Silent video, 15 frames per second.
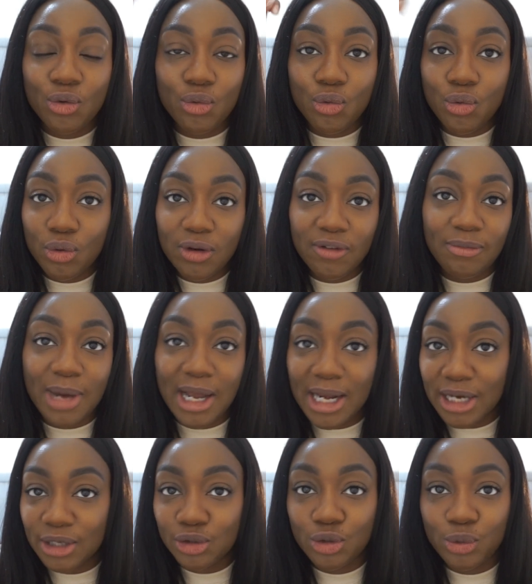All of my
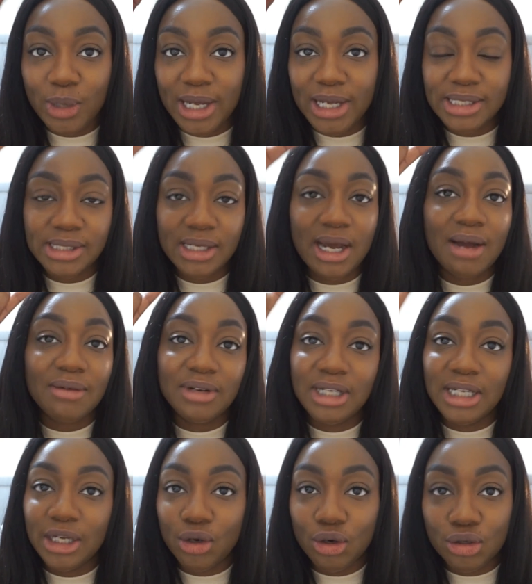loungewear is
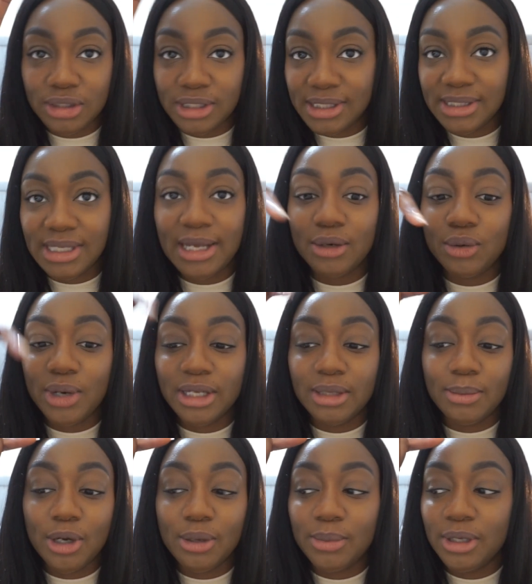currently on sale at the
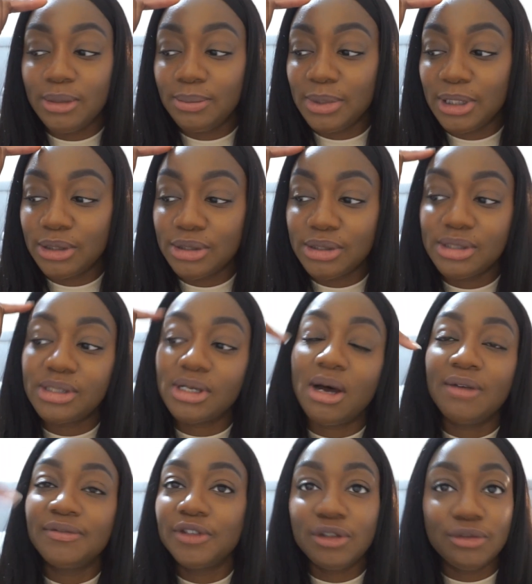moment, because
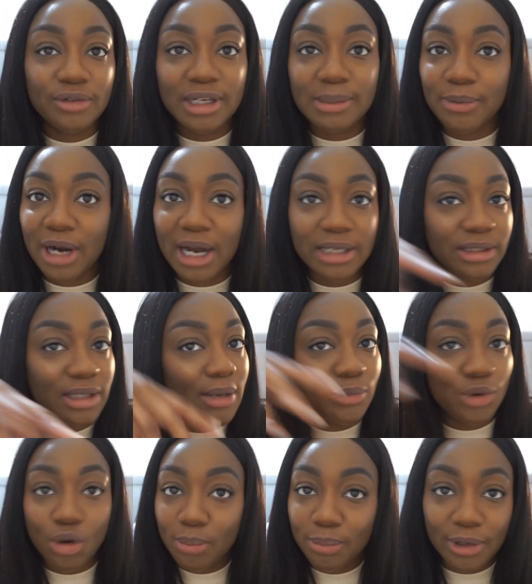after the rebrand, I'm
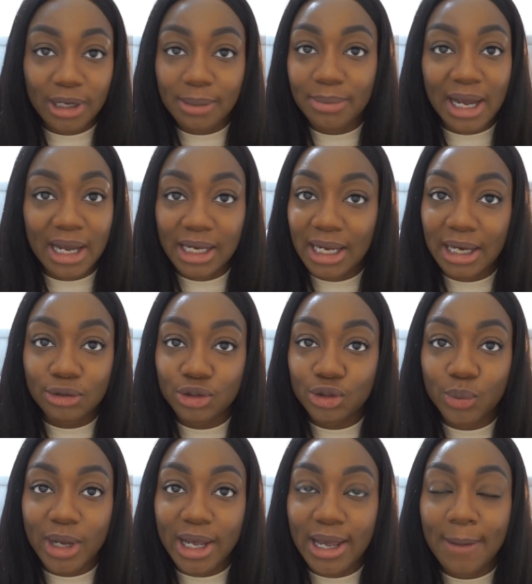not bringing back
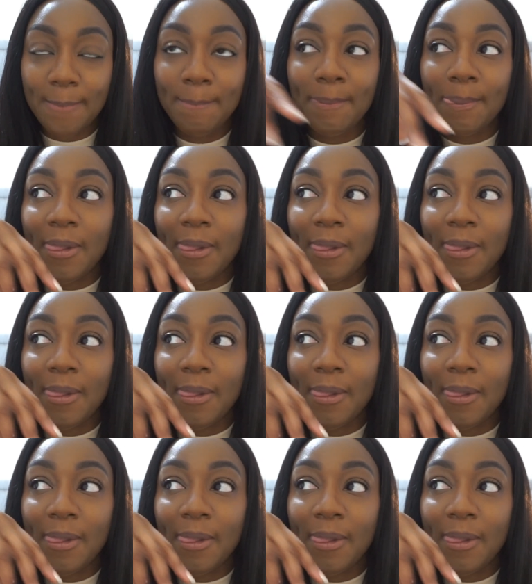loungewear.